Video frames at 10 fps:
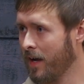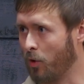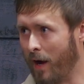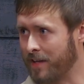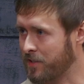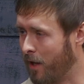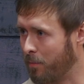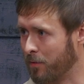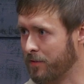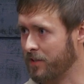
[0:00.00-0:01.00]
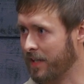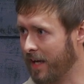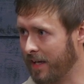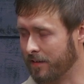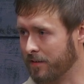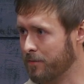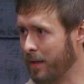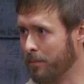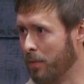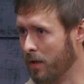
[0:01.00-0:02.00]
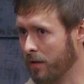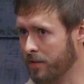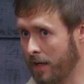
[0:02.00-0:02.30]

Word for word: grasshoppers, cicadas, big bugs,